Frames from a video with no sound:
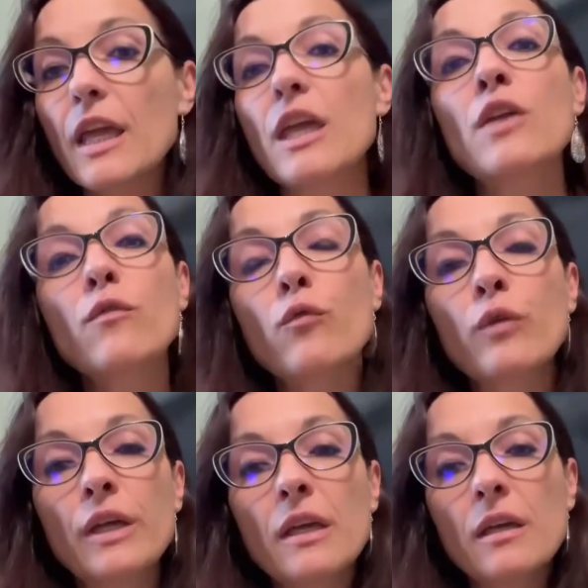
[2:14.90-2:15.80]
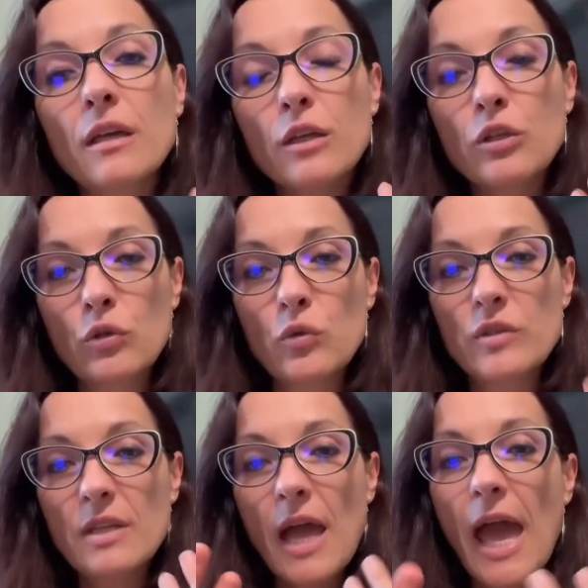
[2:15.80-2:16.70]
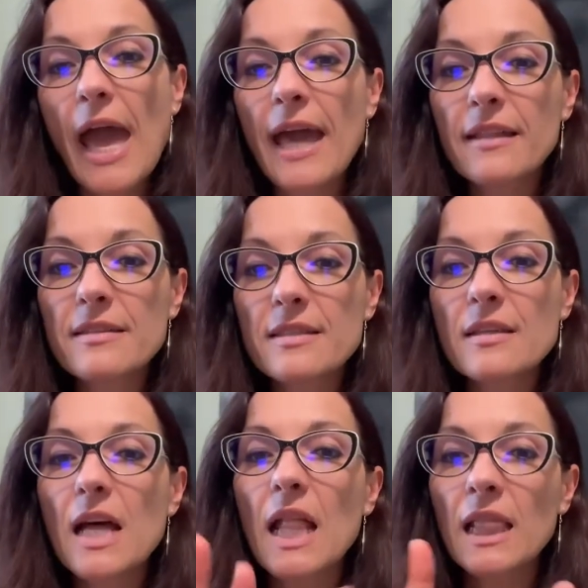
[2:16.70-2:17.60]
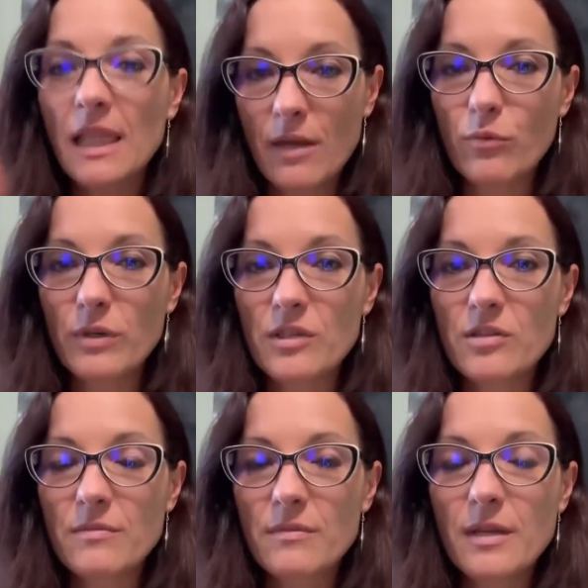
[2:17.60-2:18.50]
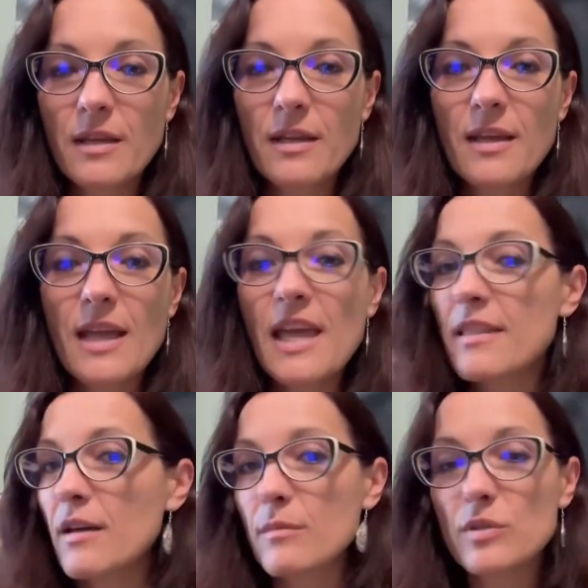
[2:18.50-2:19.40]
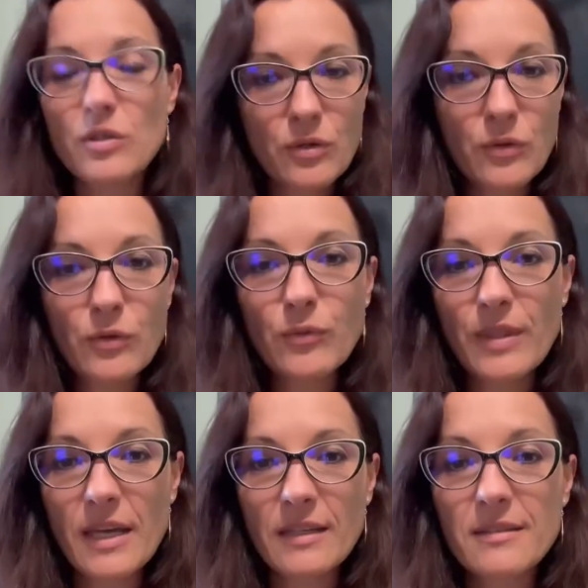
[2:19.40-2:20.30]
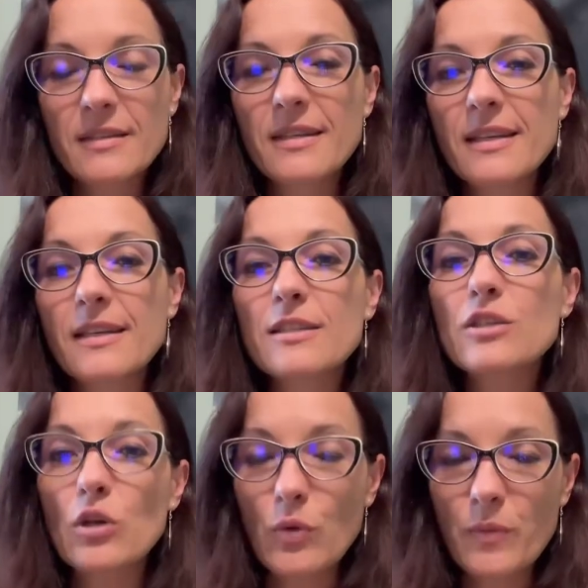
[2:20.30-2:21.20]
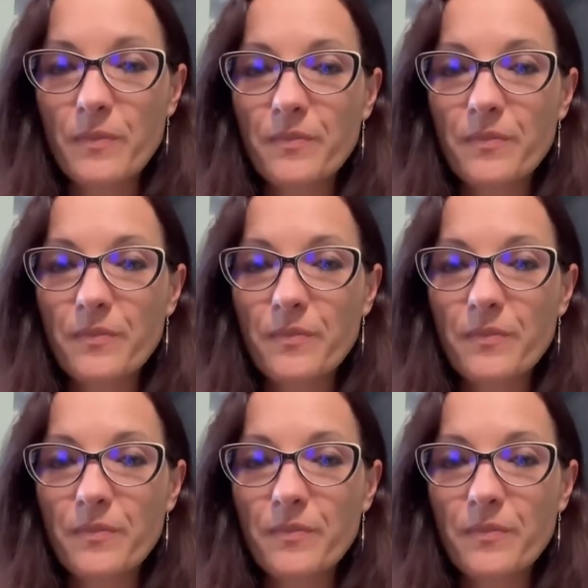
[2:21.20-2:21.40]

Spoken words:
if we use hands language, and I'm so good with that. So,